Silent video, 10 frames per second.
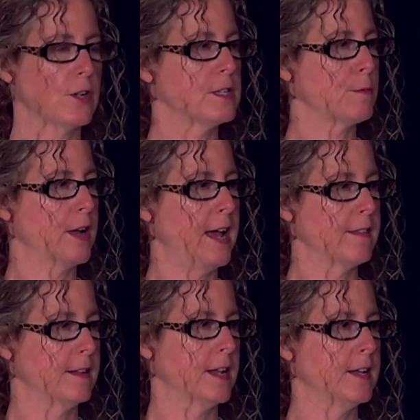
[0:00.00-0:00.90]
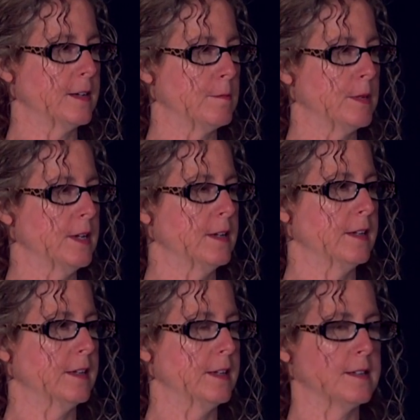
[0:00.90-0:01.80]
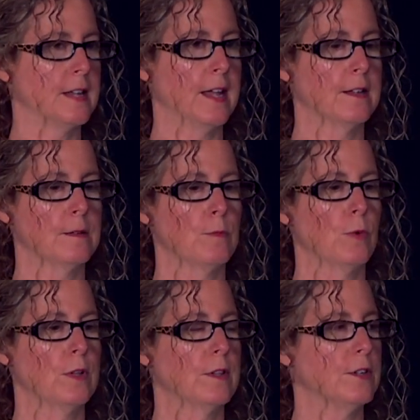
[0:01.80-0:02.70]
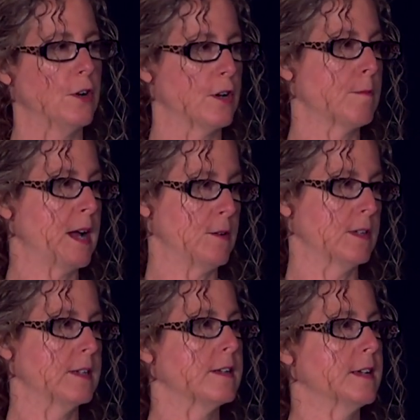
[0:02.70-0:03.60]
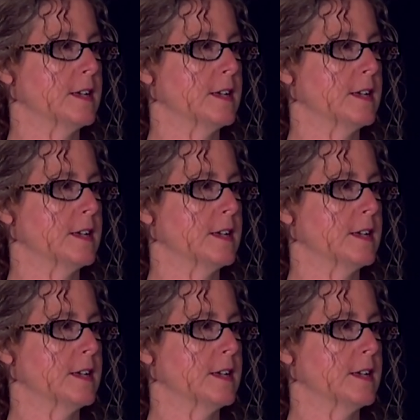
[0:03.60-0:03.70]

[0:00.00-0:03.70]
Johnsbury Athenaeum in tandem with Dog Mountain.